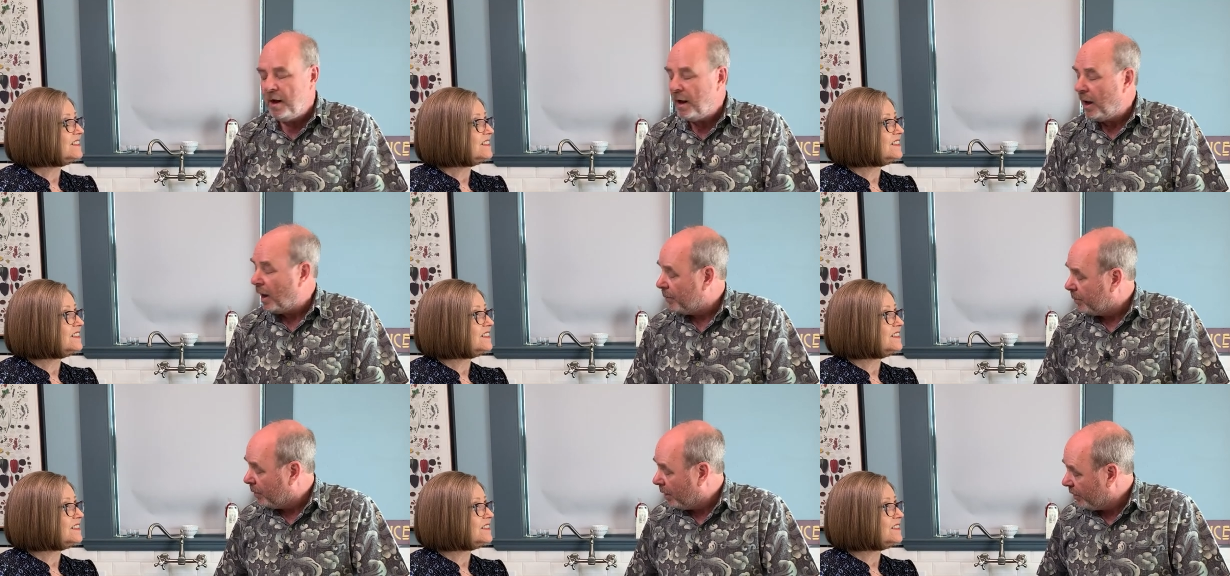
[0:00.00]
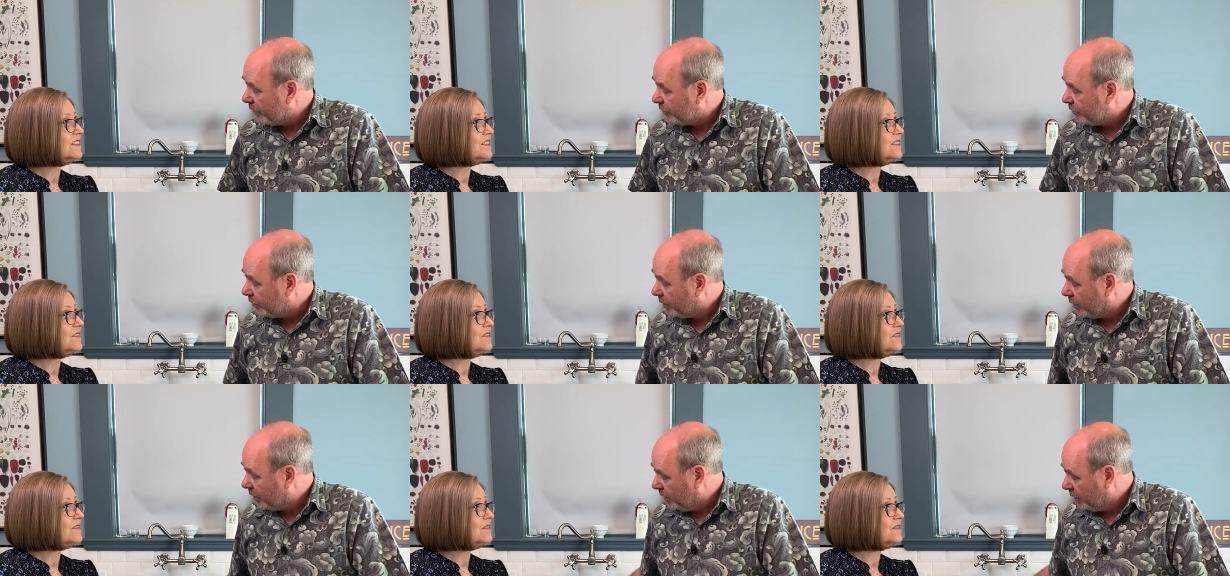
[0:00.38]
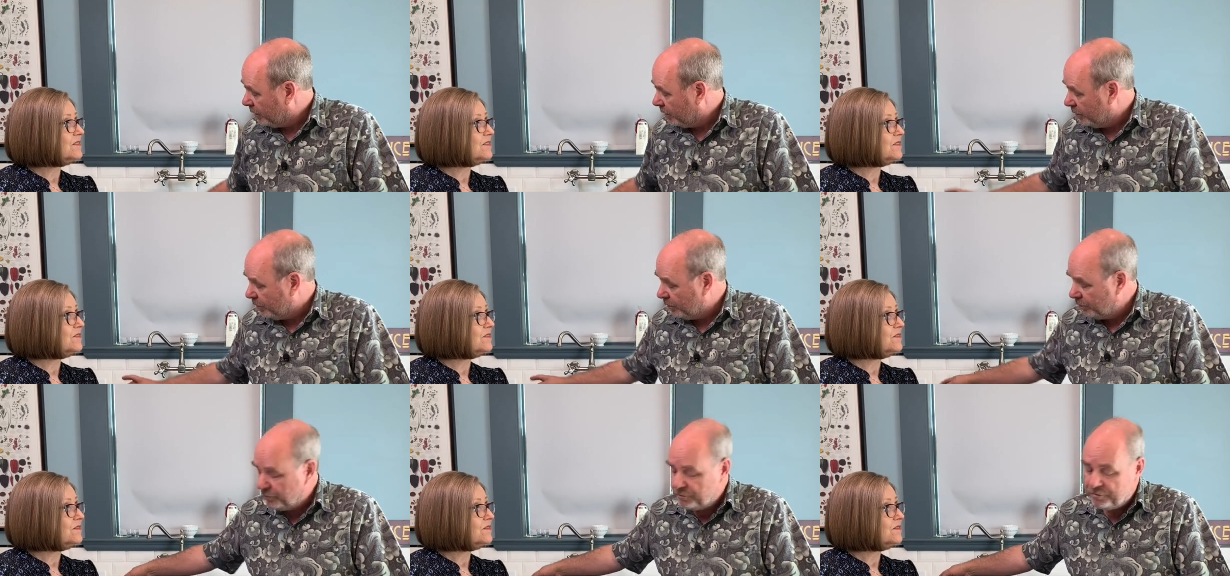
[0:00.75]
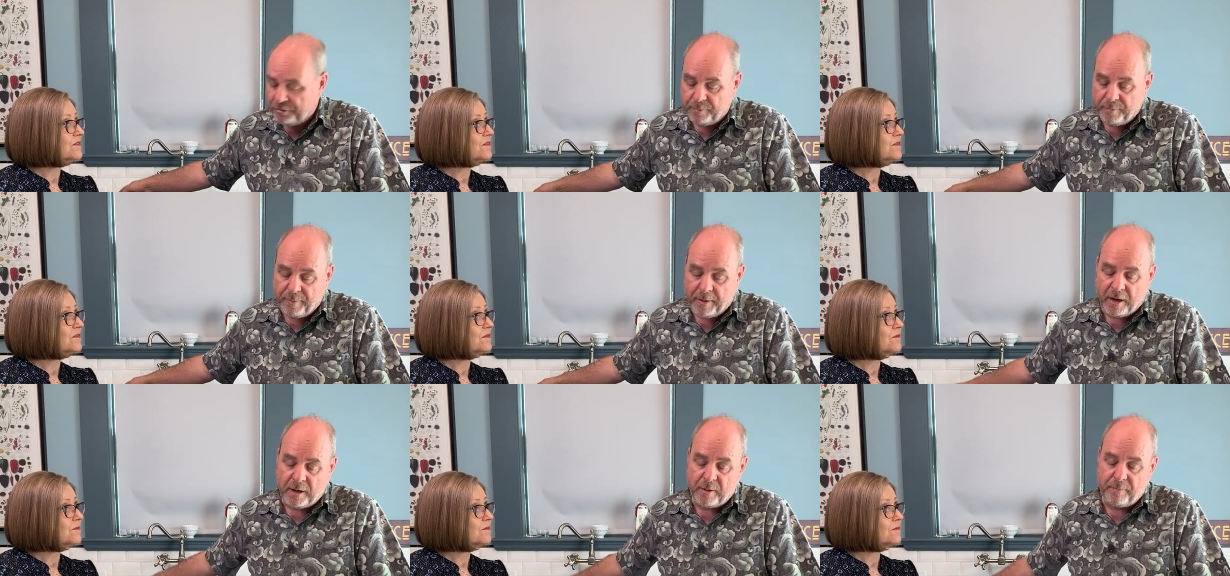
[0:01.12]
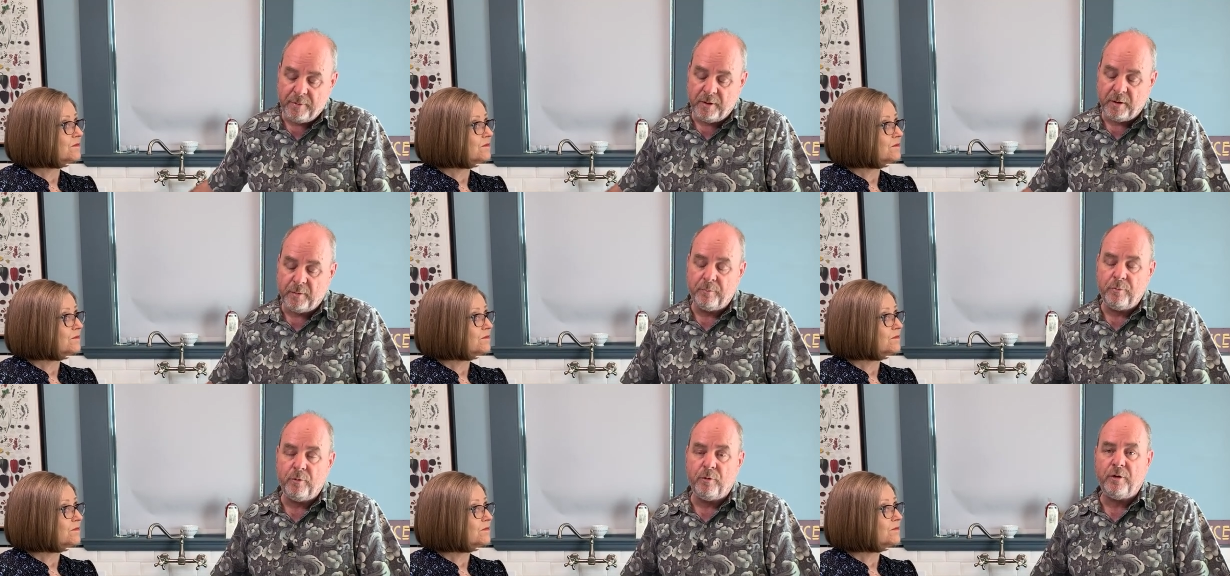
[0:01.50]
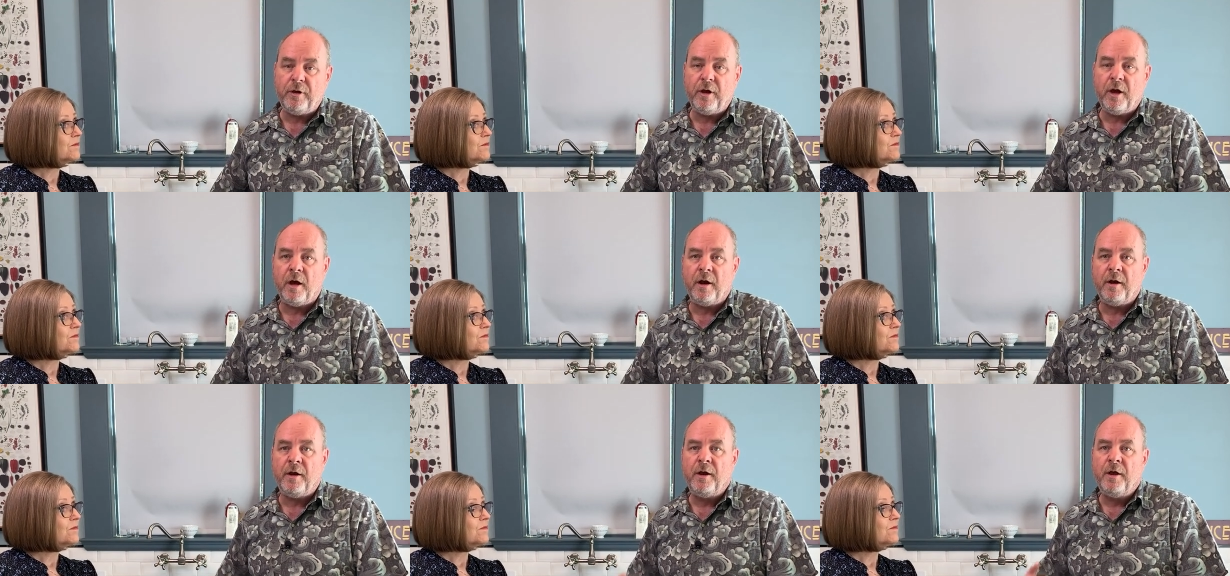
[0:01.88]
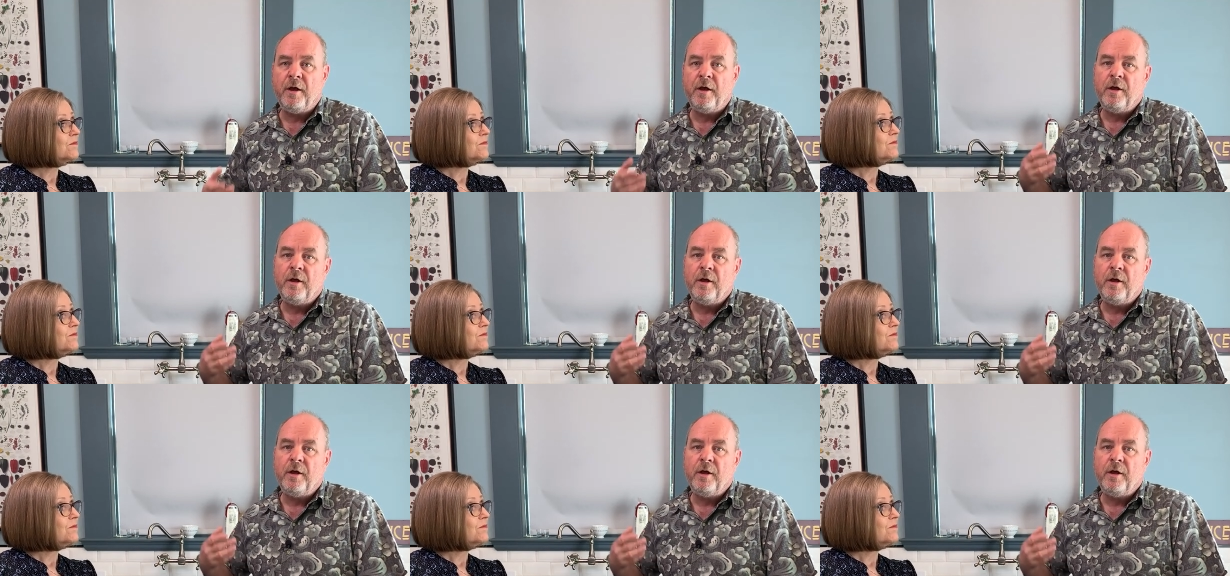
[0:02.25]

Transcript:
Speaker 1: I'm also going to use the bada bing bouillon.